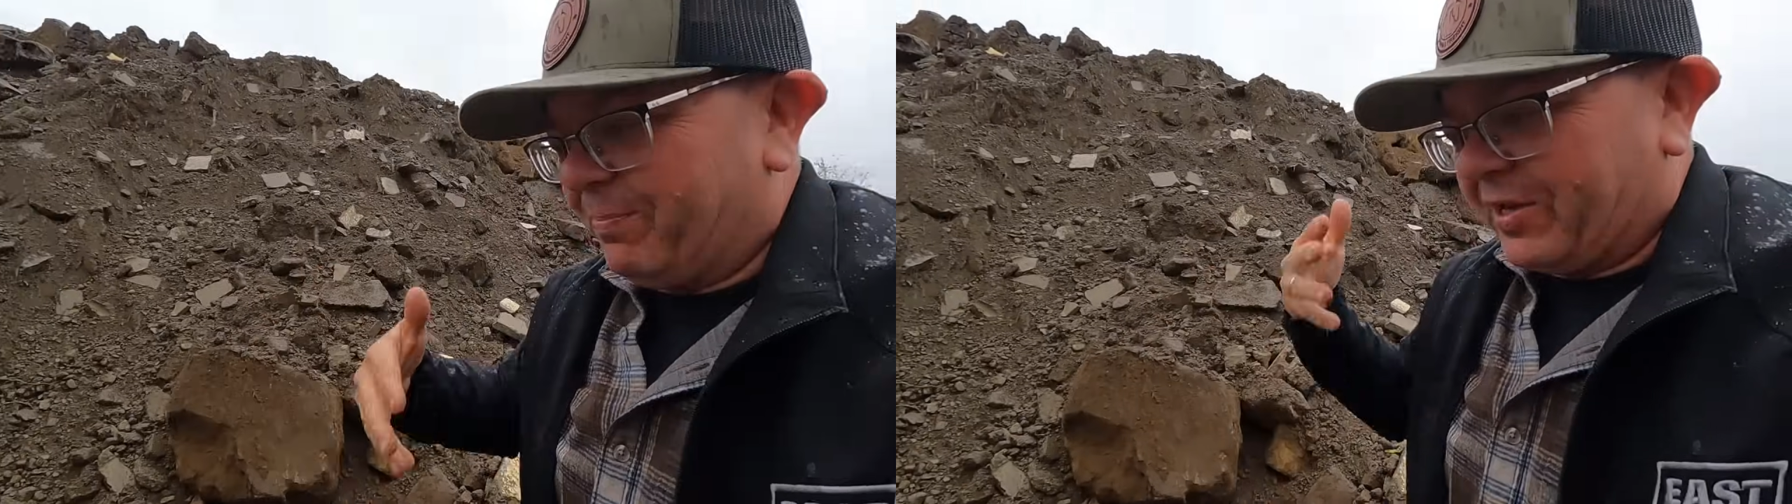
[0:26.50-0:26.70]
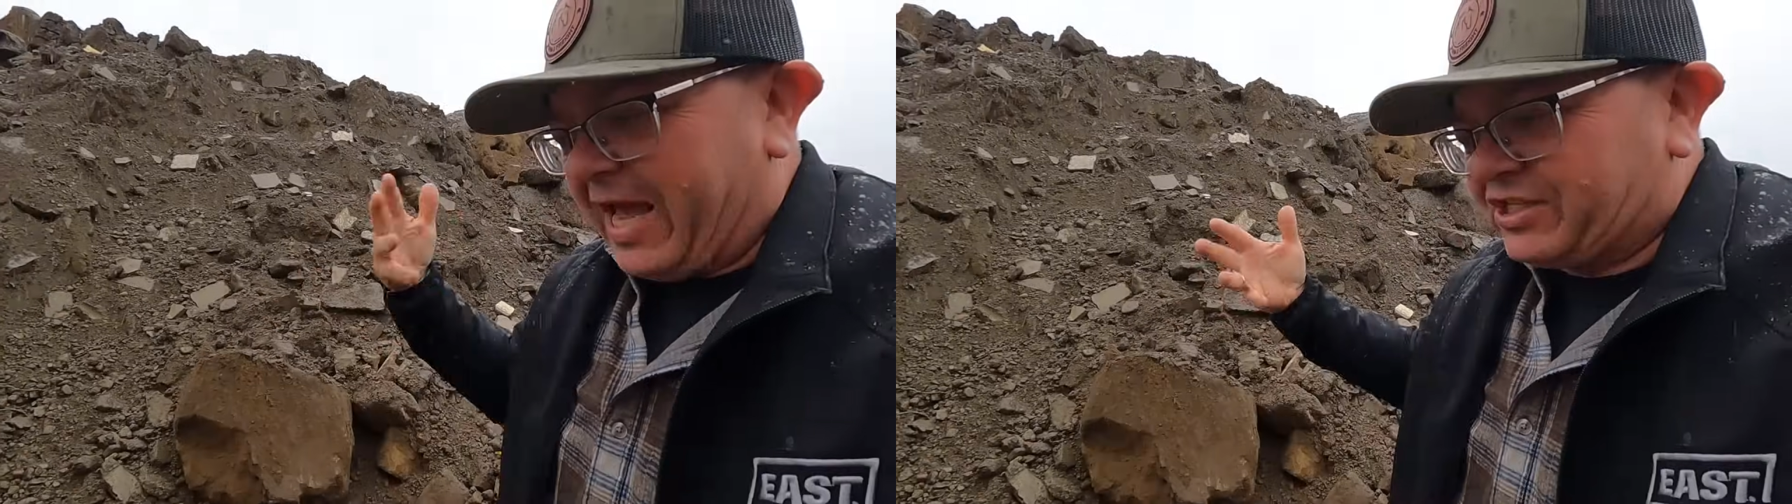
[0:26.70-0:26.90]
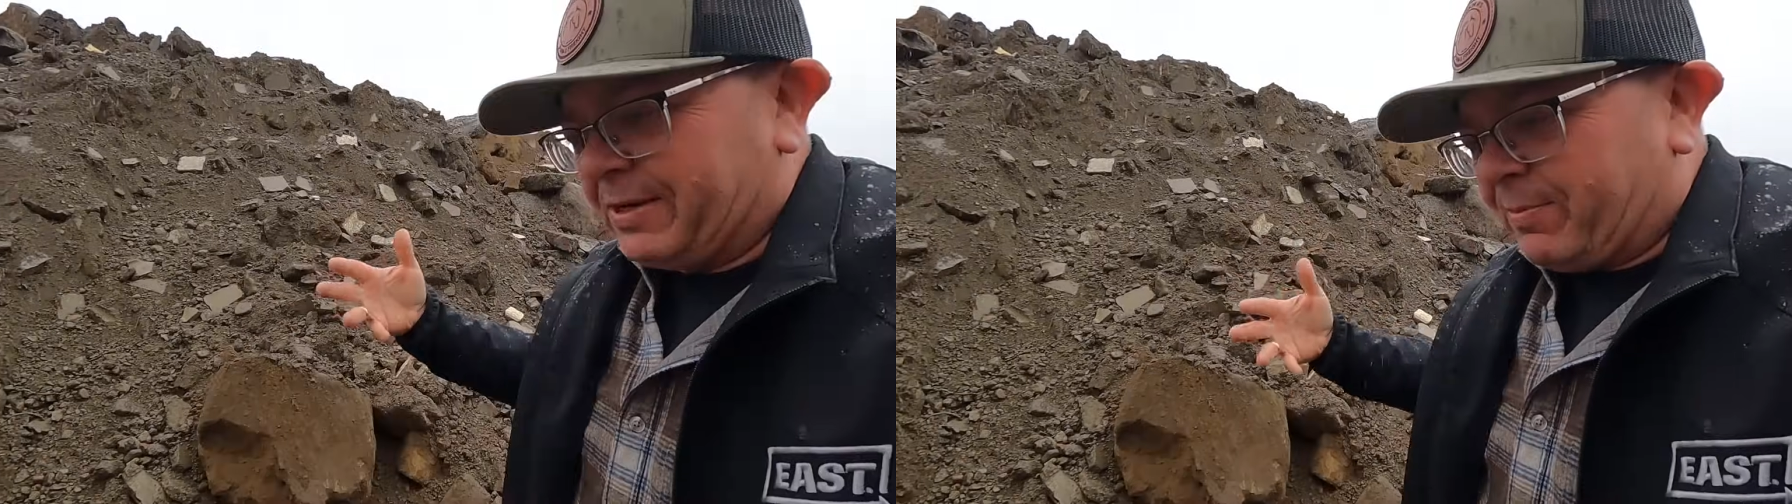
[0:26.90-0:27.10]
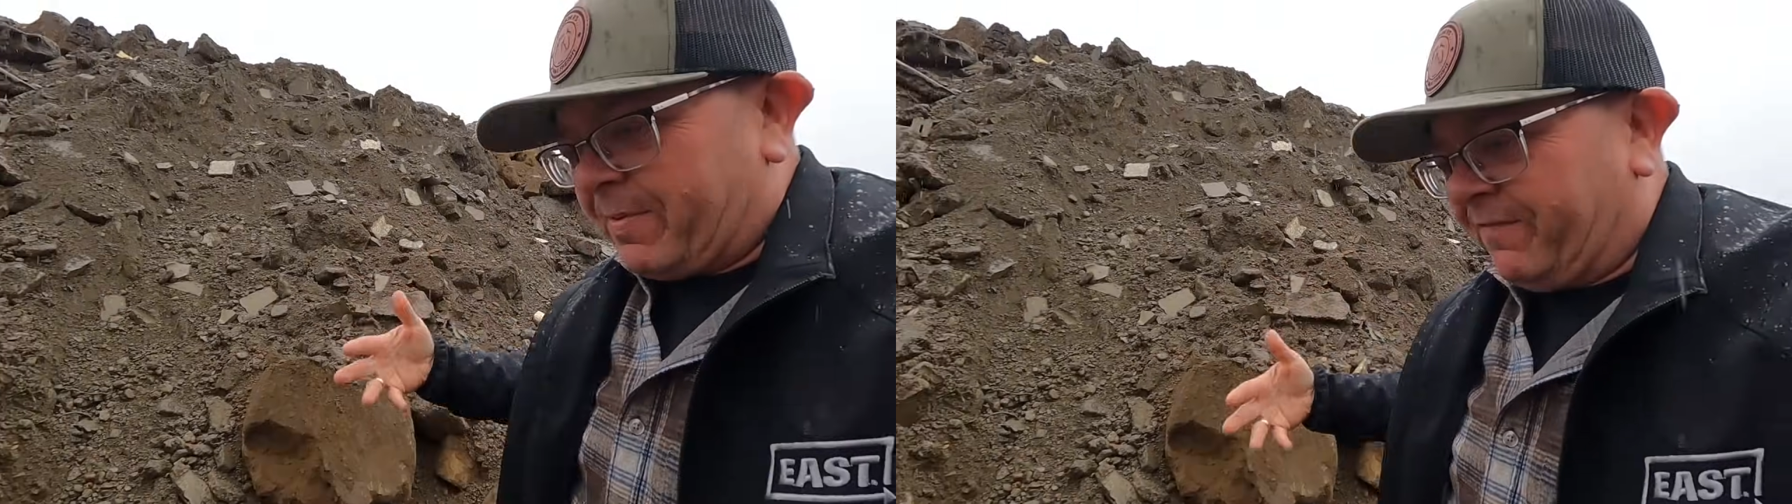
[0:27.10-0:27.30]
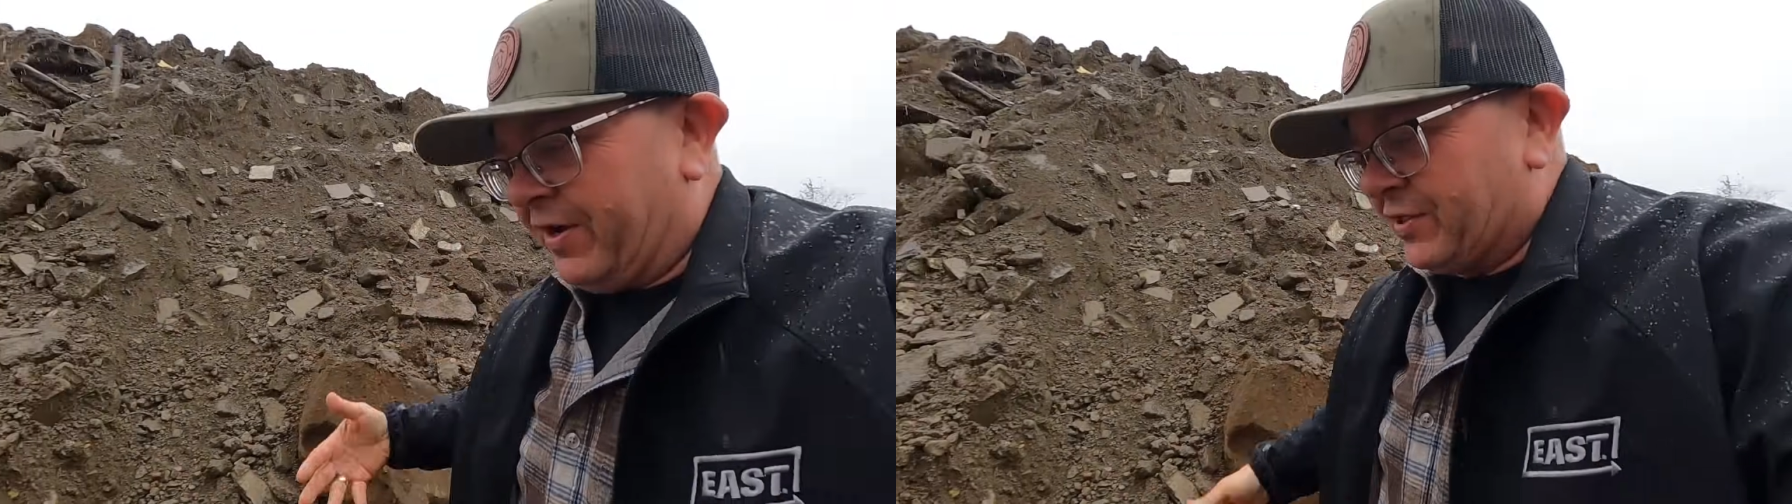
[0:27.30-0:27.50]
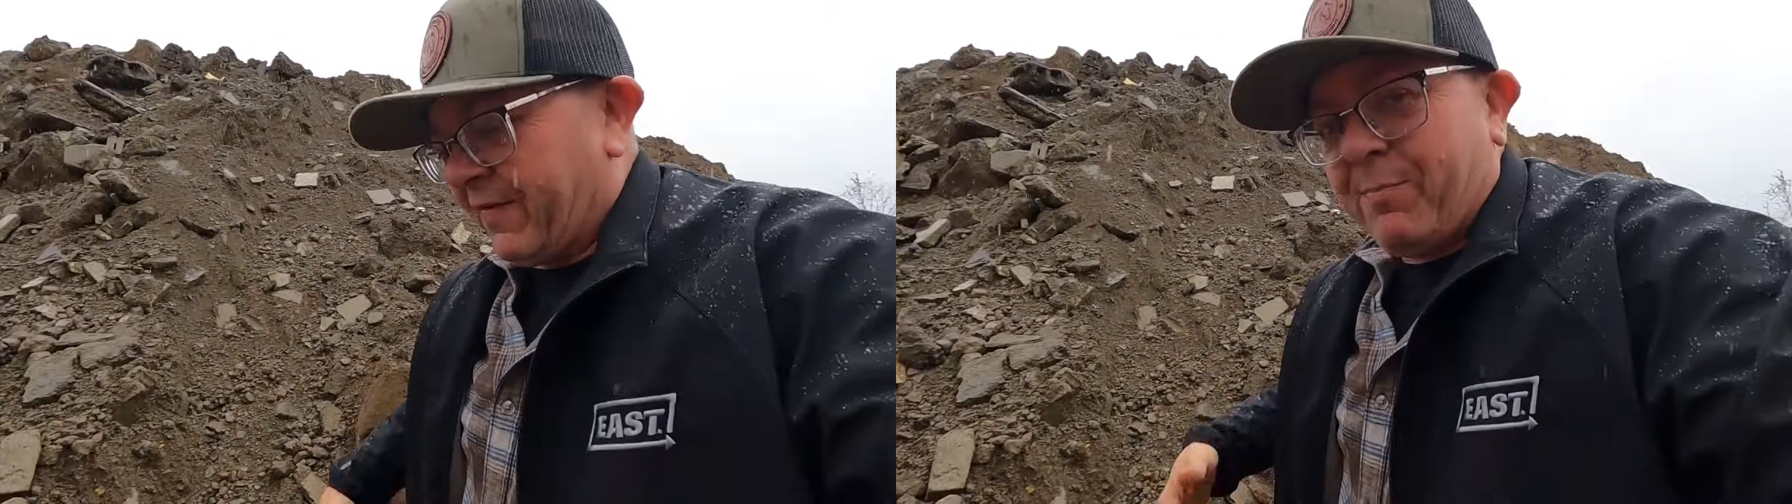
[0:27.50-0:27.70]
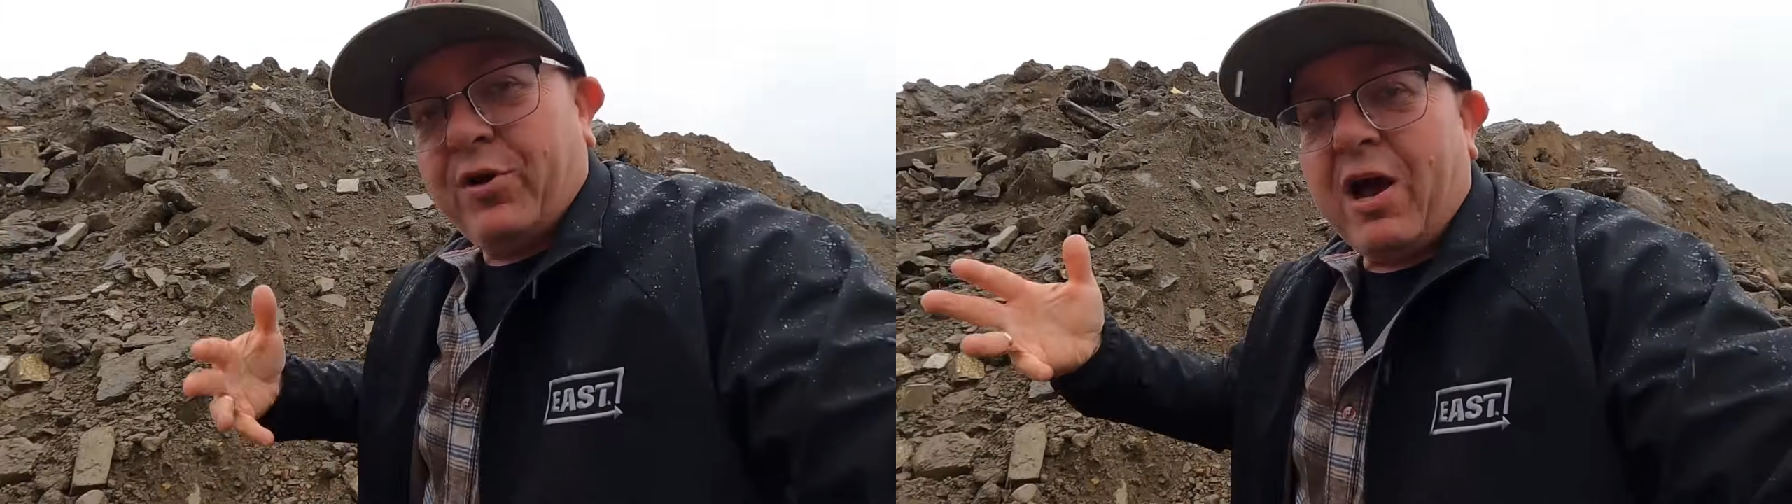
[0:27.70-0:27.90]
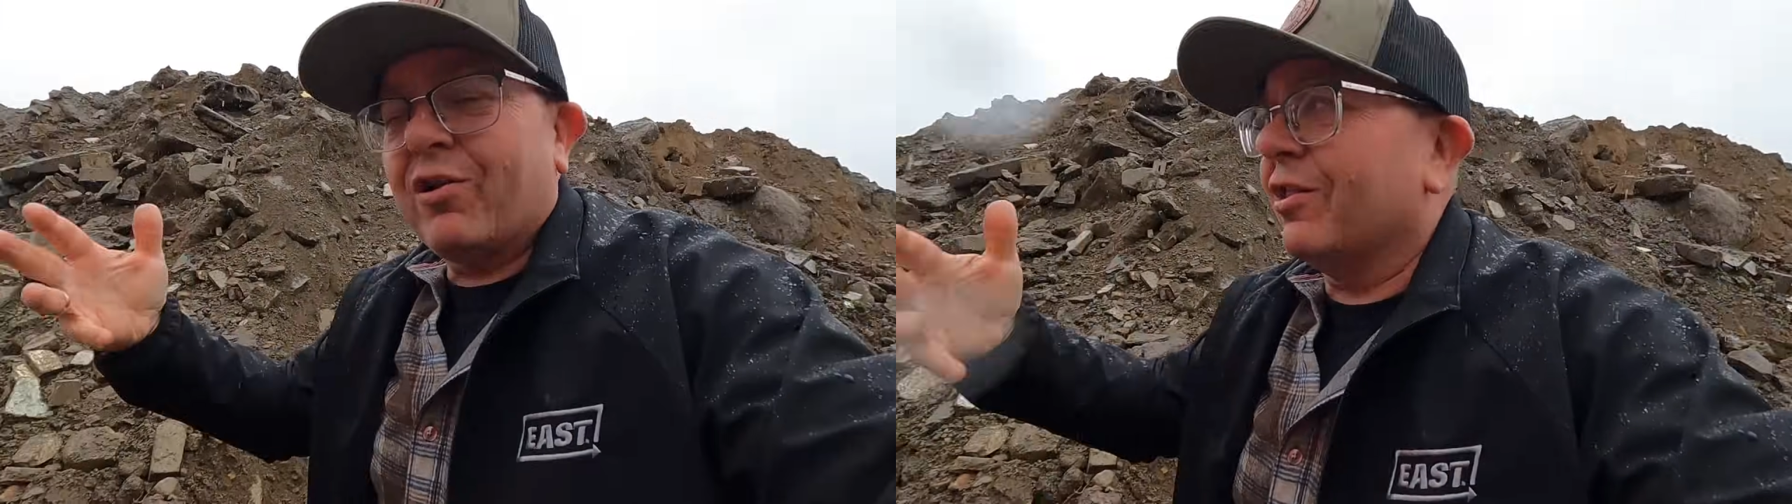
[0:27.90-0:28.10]
people catch up on my videos. If I
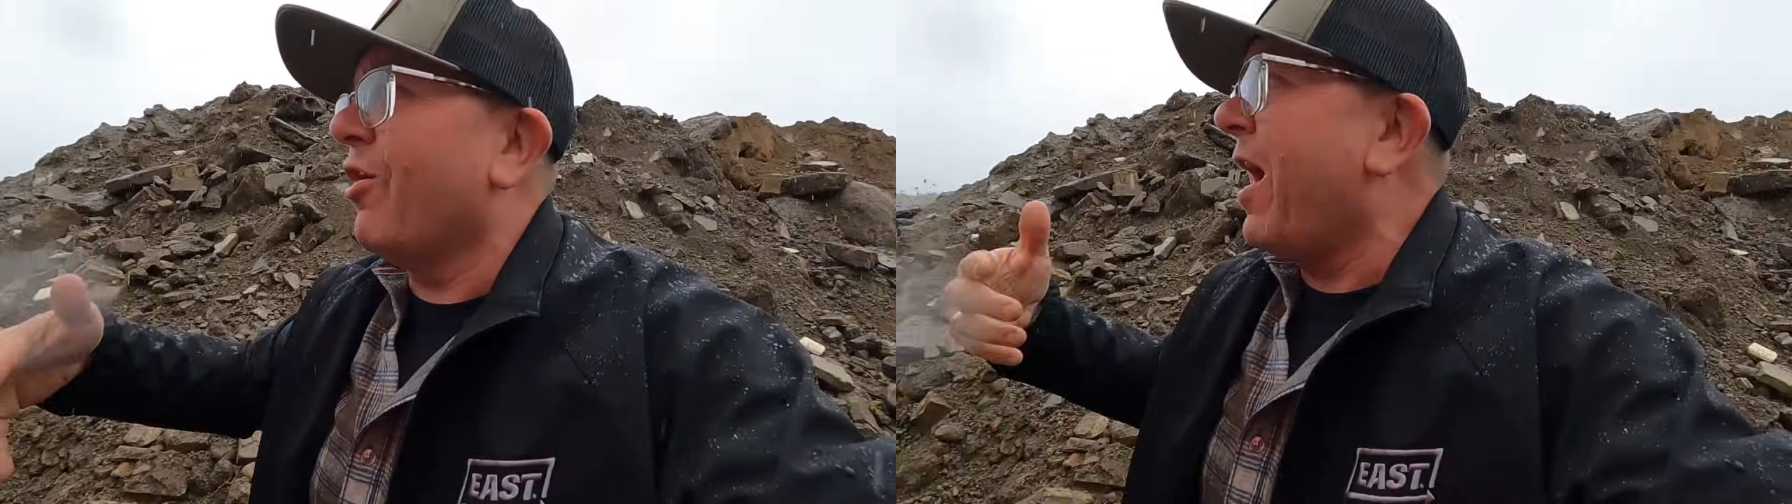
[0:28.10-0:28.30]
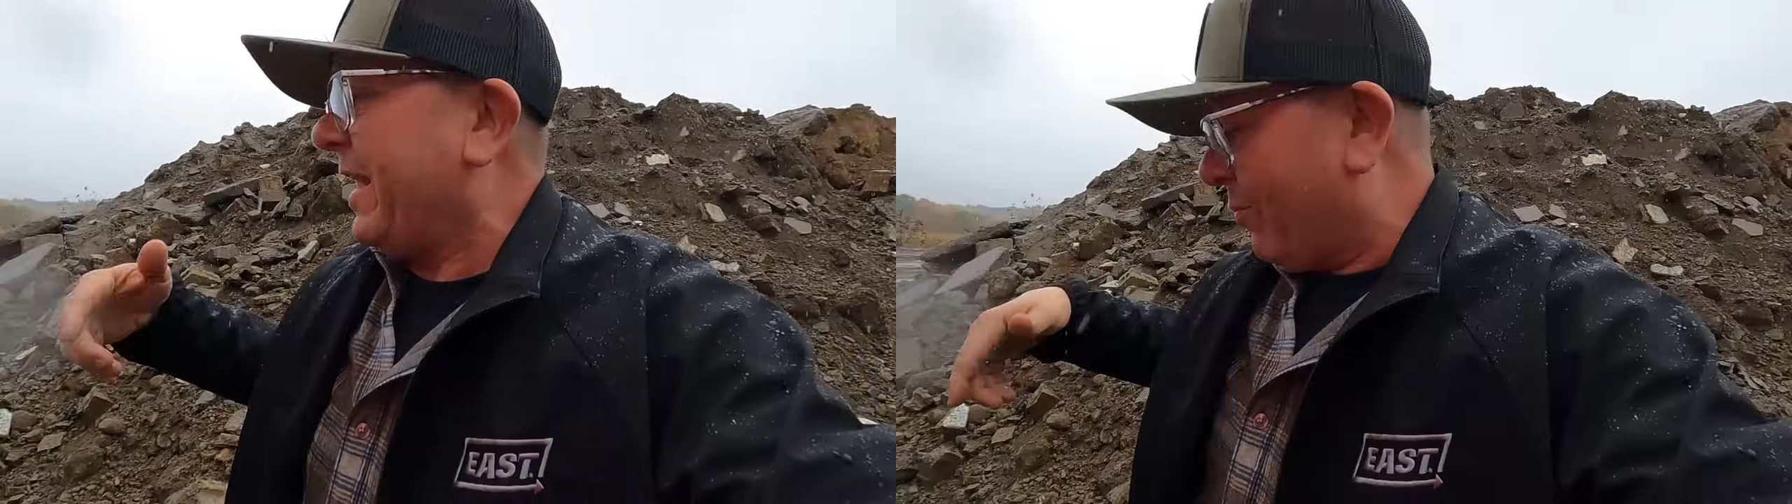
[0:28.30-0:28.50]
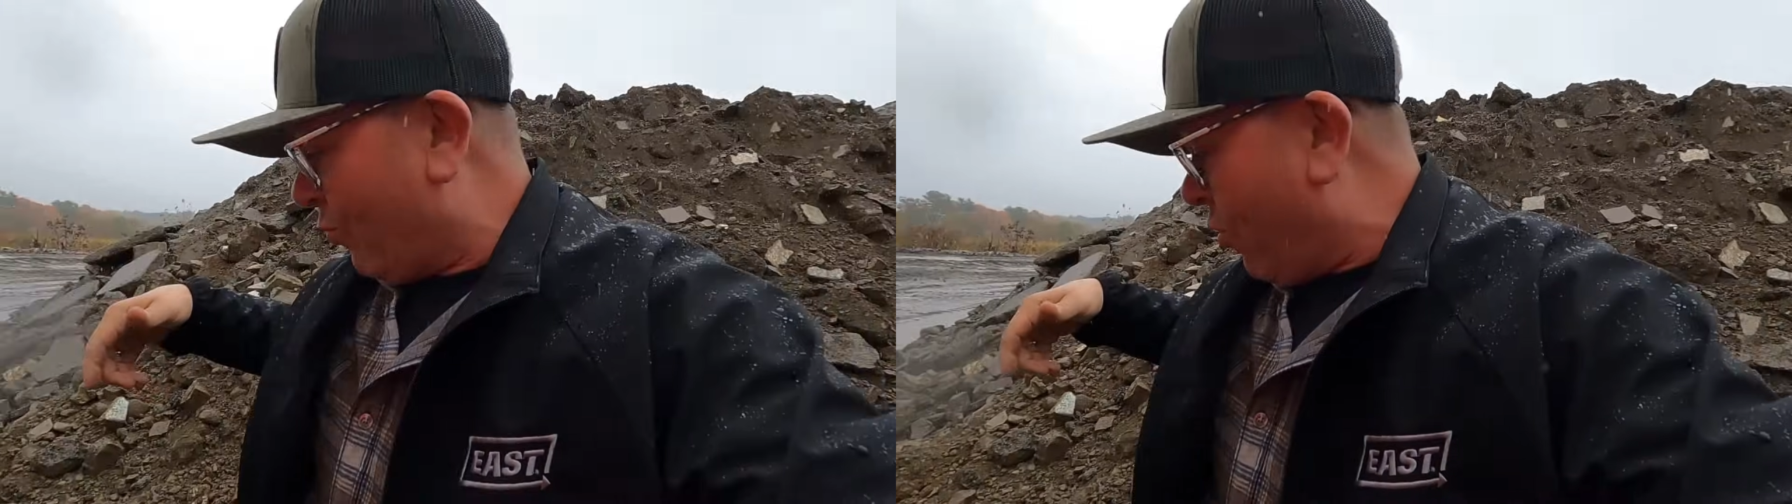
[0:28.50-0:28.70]
put out a lot at